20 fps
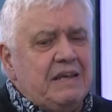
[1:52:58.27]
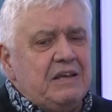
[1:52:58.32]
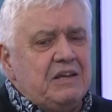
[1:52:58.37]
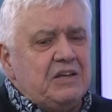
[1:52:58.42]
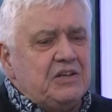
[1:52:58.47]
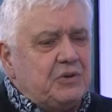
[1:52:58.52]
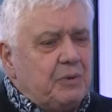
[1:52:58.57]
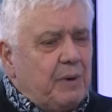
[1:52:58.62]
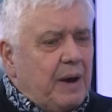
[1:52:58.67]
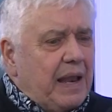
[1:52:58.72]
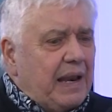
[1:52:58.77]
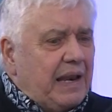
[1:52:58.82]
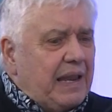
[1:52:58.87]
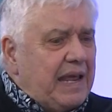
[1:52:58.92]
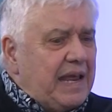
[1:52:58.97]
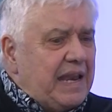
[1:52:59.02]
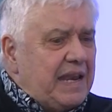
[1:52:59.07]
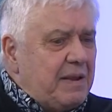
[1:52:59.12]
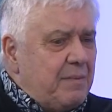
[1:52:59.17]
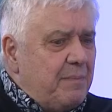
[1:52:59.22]
So I lay
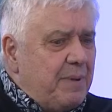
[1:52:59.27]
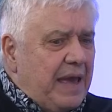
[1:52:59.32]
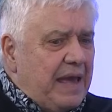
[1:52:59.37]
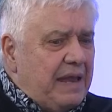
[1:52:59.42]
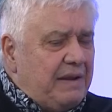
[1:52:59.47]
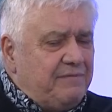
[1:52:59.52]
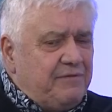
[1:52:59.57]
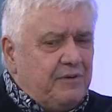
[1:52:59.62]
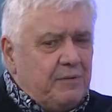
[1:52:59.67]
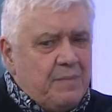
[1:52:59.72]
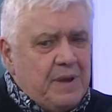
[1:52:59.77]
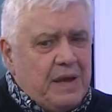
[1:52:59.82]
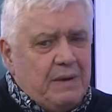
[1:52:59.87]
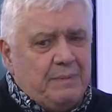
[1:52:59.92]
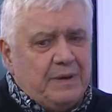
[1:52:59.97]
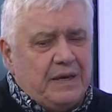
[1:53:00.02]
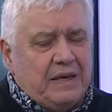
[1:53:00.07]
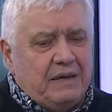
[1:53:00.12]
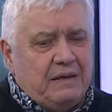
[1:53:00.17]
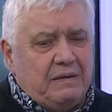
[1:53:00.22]
in the bed for
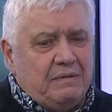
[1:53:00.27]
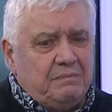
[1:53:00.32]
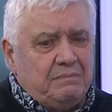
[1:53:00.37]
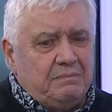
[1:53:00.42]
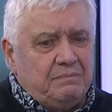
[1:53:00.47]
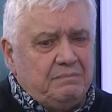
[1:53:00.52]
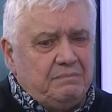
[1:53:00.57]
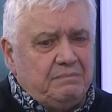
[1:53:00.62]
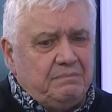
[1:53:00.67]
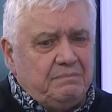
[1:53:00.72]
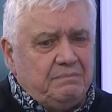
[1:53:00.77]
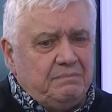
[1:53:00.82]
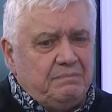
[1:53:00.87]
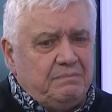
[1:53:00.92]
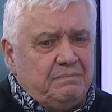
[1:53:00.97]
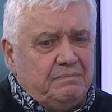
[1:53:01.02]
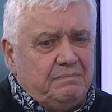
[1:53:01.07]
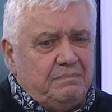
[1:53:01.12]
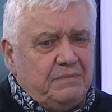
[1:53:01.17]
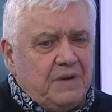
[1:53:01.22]
maybe
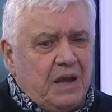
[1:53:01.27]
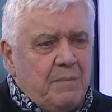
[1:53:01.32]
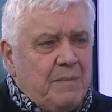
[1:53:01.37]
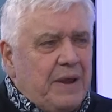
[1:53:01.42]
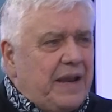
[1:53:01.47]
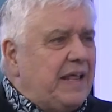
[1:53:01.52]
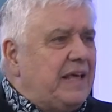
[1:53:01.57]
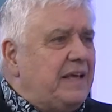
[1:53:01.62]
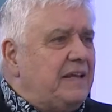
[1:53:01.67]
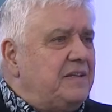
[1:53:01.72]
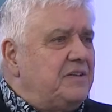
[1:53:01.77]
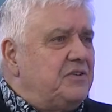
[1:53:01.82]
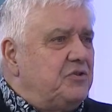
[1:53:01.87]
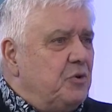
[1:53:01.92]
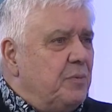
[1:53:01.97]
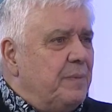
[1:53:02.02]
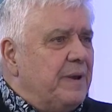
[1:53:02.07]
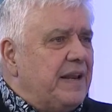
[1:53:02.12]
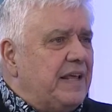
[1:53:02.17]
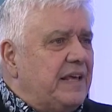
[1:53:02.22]
a minute, 2
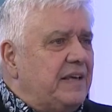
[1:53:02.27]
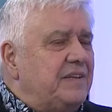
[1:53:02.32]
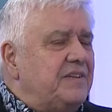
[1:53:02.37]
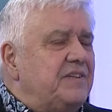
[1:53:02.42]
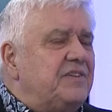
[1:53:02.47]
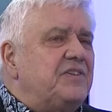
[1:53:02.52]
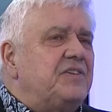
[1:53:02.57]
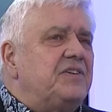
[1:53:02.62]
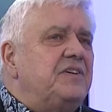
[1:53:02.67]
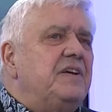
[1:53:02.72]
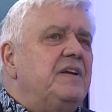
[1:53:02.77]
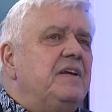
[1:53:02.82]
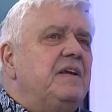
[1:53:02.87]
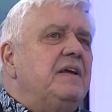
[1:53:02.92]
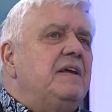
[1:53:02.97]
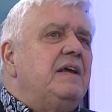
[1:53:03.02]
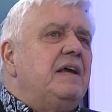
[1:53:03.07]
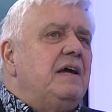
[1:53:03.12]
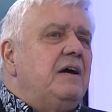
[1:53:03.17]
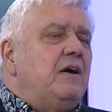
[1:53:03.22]
minutes.
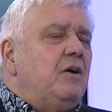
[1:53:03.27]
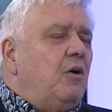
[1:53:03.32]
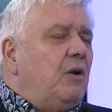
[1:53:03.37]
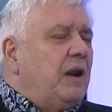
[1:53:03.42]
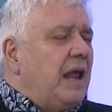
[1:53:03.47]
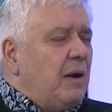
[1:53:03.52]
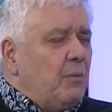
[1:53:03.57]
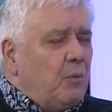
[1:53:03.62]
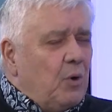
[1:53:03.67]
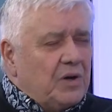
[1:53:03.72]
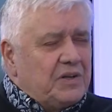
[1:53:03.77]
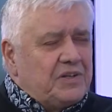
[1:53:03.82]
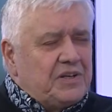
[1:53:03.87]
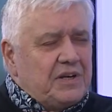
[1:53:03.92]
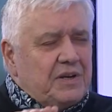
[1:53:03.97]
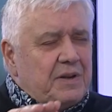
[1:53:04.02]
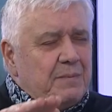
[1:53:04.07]
All I wanted to